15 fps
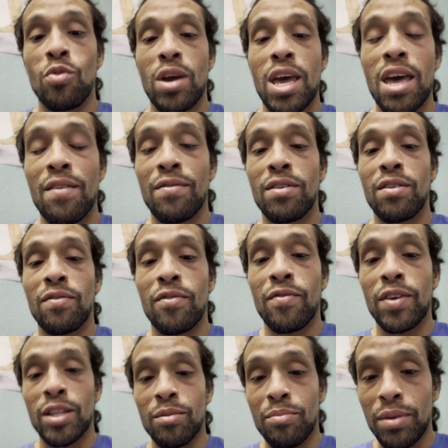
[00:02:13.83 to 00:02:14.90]
I have enough
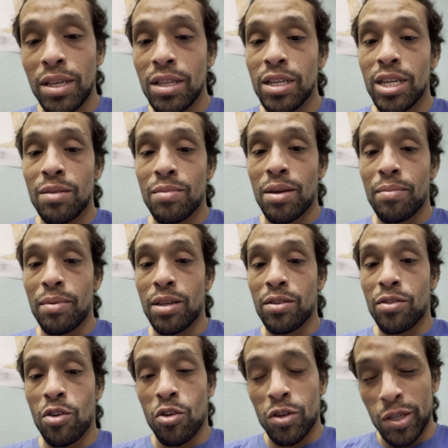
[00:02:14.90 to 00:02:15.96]
availability in my big
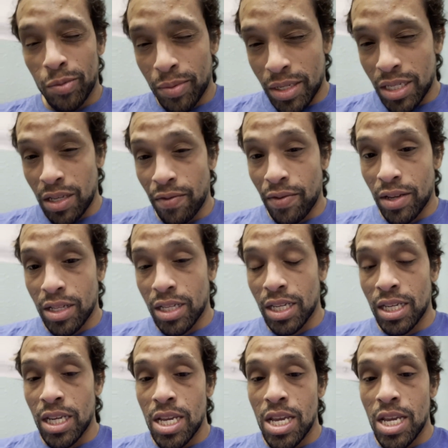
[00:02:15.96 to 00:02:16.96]
toe, specifically